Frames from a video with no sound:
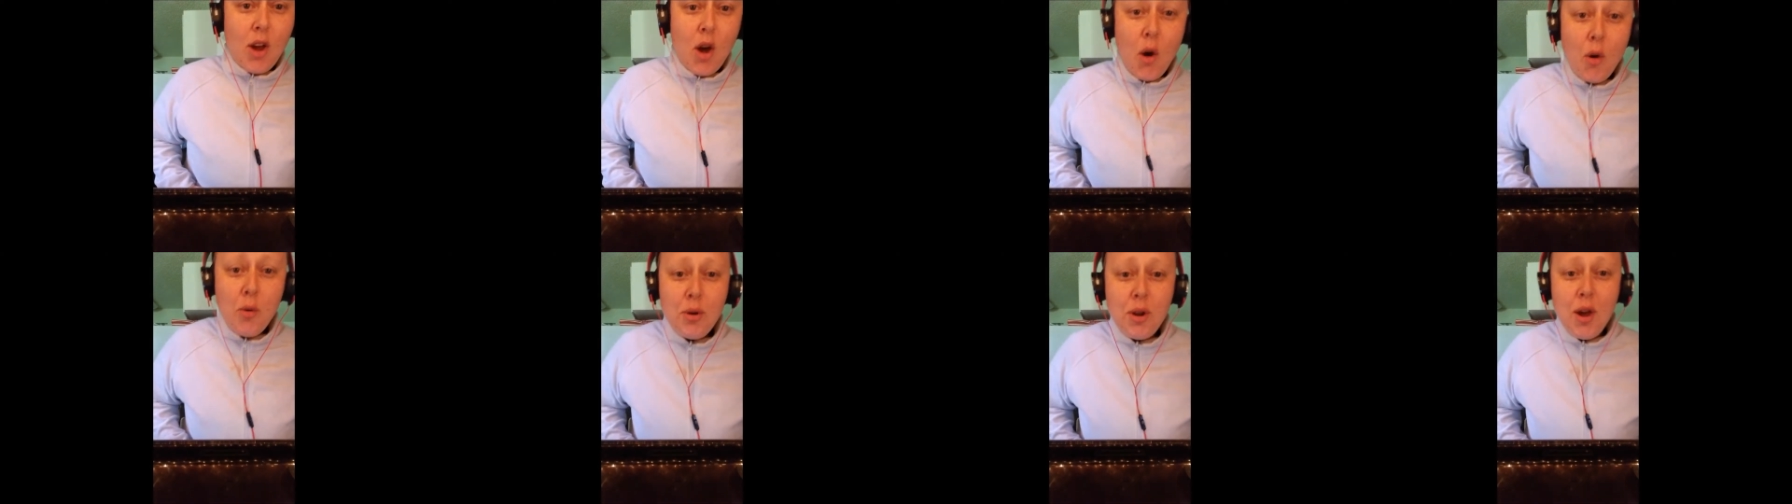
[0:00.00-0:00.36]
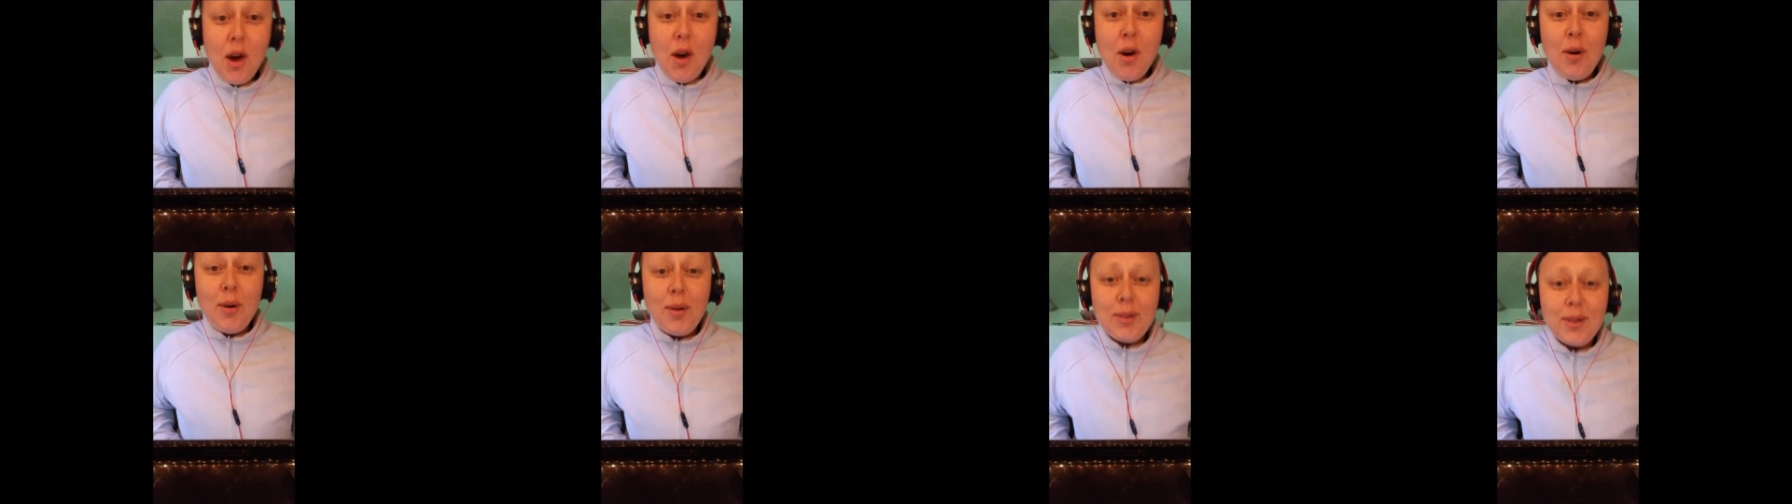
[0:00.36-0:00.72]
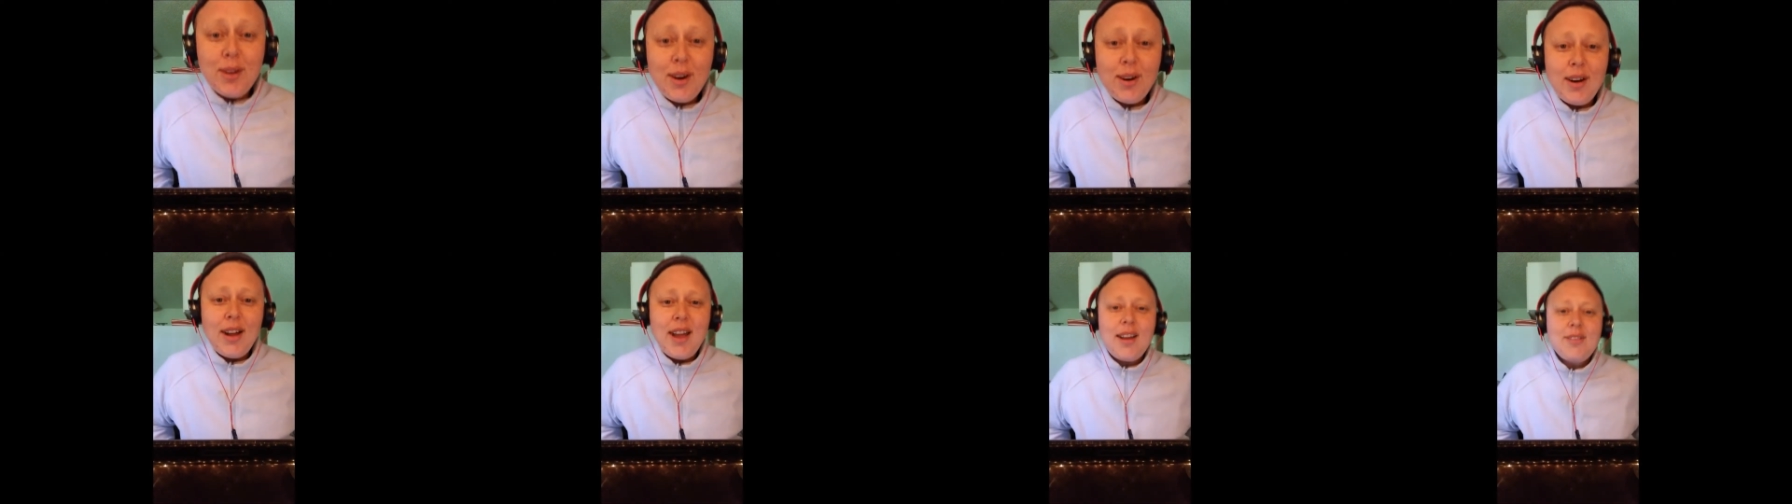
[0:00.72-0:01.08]
Oh,
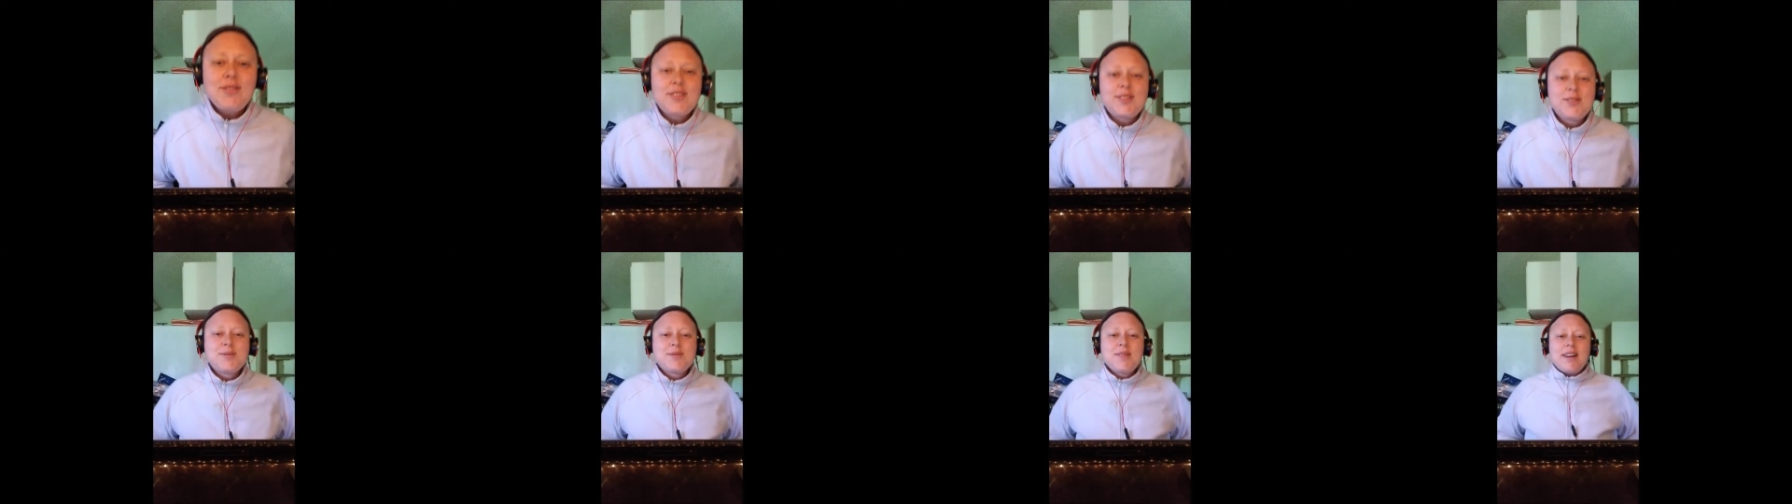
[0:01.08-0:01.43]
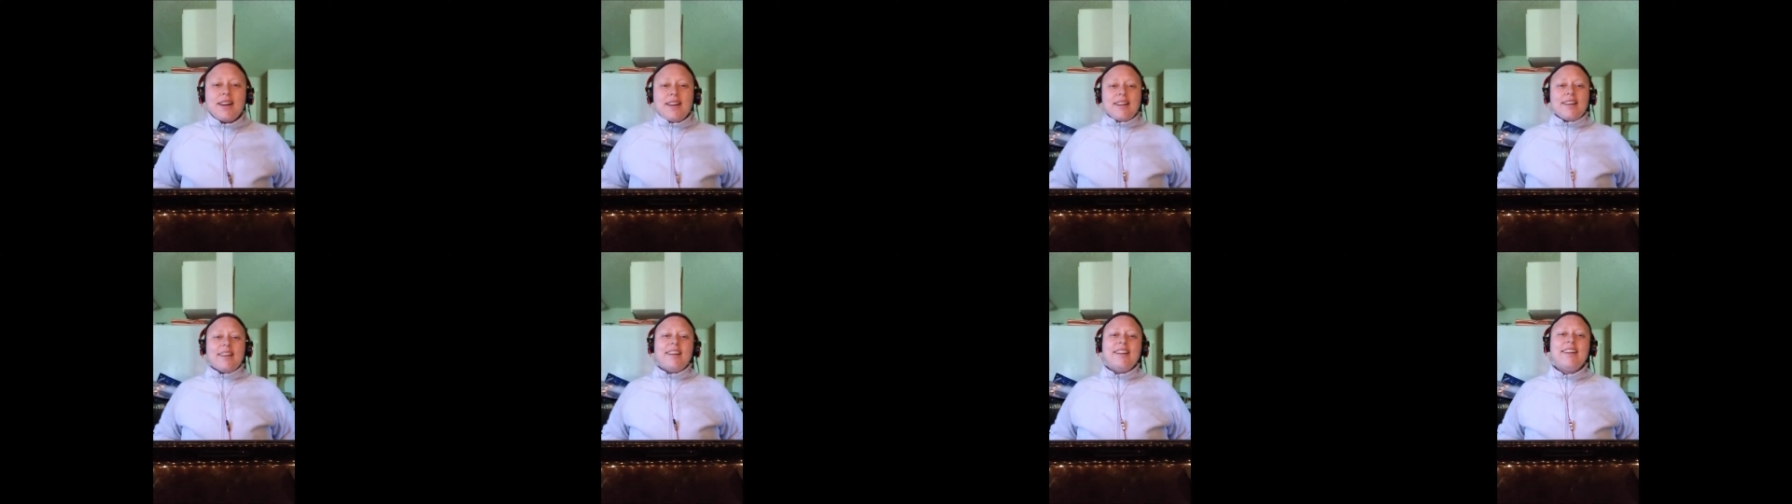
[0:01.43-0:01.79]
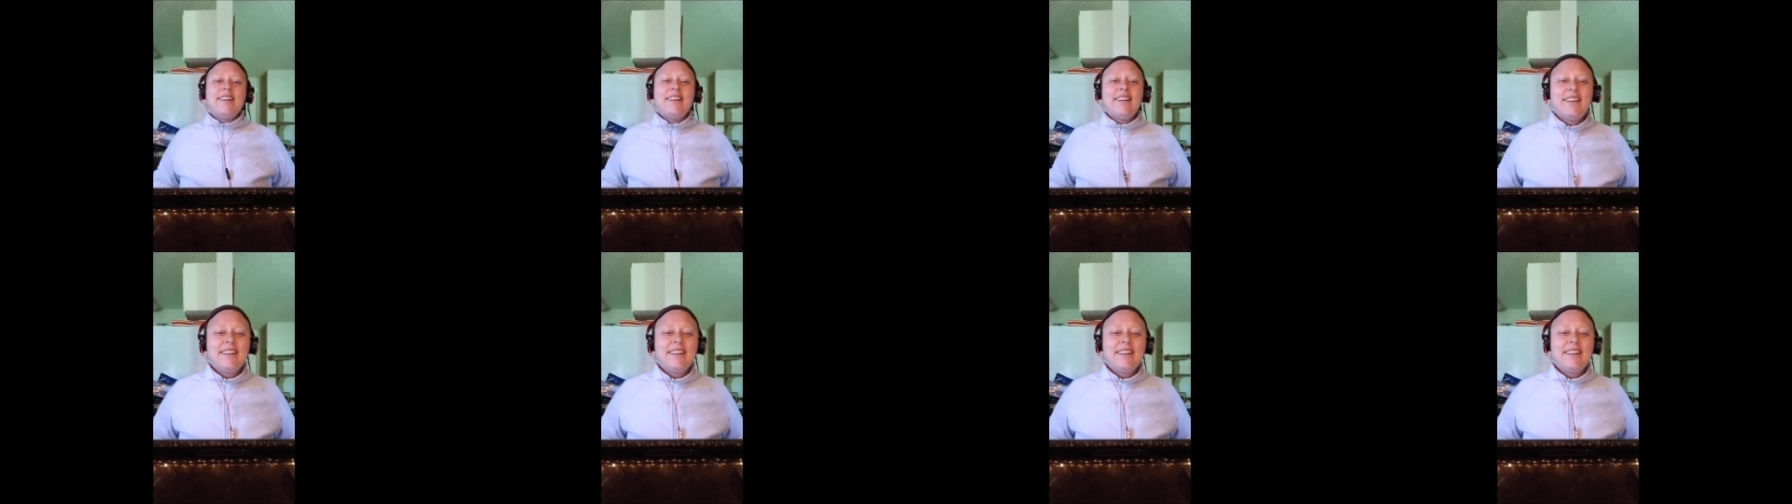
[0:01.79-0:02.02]
no, I have to,